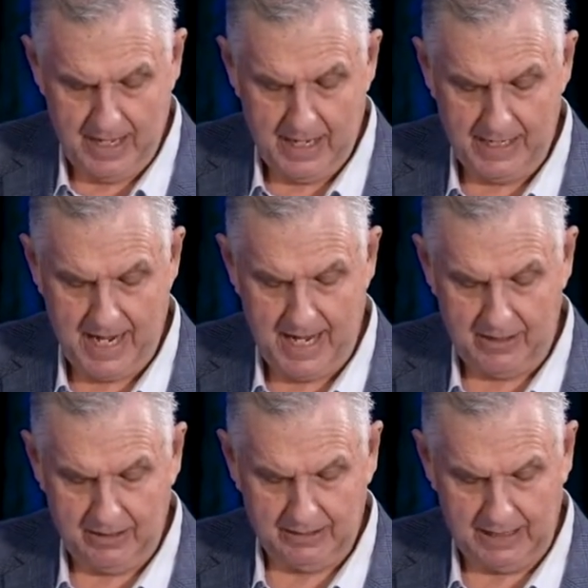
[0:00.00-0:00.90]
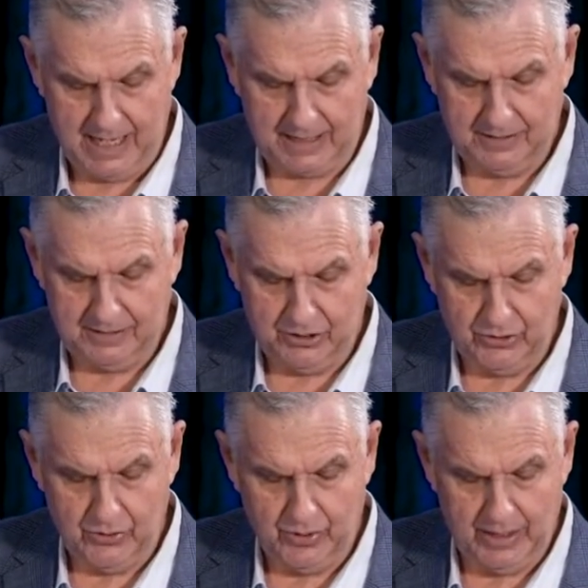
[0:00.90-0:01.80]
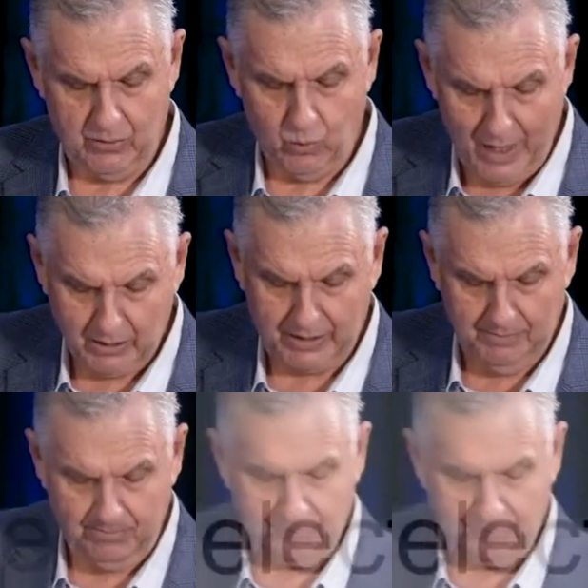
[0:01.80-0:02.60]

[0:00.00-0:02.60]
I'd now like to welcome